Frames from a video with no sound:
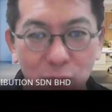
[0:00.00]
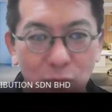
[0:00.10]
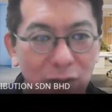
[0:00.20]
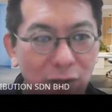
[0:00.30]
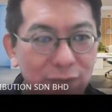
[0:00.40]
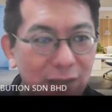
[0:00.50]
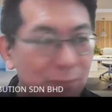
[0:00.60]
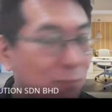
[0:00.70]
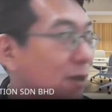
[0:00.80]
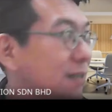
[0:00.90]
one of the
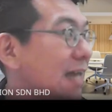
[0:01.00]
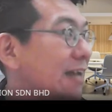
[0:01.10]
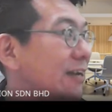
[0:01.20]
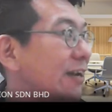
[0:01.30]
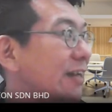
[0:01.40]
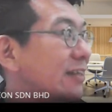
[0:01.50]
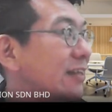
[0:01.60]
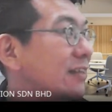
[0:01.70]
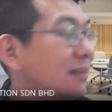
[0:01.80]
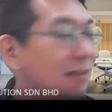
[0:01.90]
invoice I
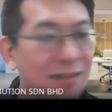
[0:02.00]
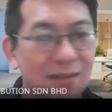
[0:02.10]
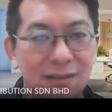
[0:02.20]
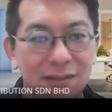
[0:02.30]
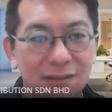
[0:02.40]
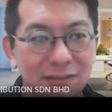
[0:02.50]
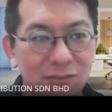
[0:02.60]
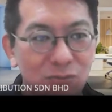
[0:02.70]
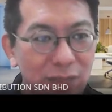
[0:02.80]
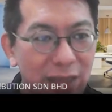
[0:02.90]
created
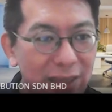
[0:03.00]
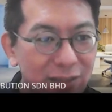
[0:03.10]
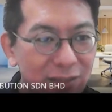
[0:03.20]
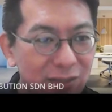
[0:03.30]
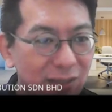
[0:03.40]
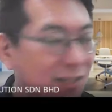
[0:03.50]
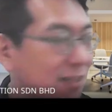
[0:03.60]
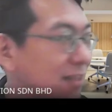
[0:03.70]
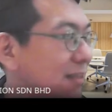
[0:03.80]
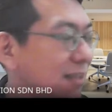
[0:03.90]
today,
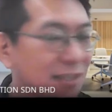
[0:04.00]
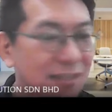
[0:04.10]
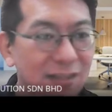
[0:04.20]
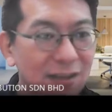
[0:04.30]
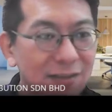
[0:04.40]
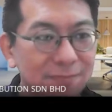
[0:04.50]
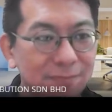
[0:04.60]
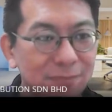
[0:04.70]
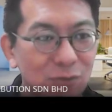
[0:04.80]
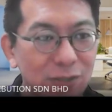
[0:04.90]
33rd,
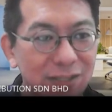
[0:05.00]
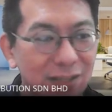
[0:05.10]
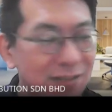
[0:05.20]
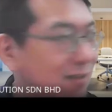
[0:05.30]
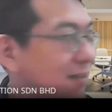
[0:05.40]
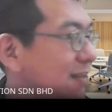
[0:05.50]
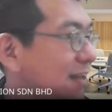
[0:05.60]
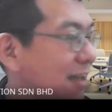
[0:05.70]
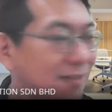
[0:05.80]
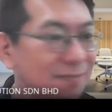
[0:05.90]
23rd.
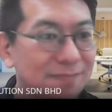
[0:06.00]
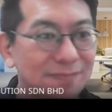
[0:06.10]
Okay.